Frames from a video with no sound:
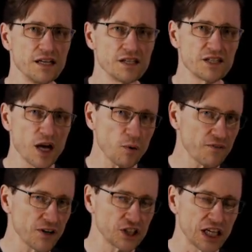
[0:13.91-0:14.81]
is
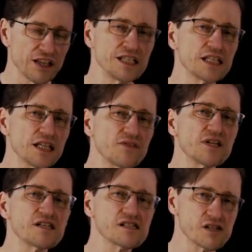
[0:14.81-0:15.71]
network functionality
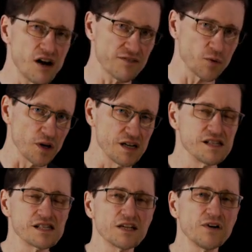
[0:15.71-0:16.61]
delivered as software
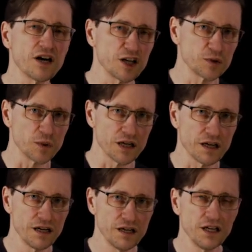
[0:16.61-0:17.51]
instead of hardware.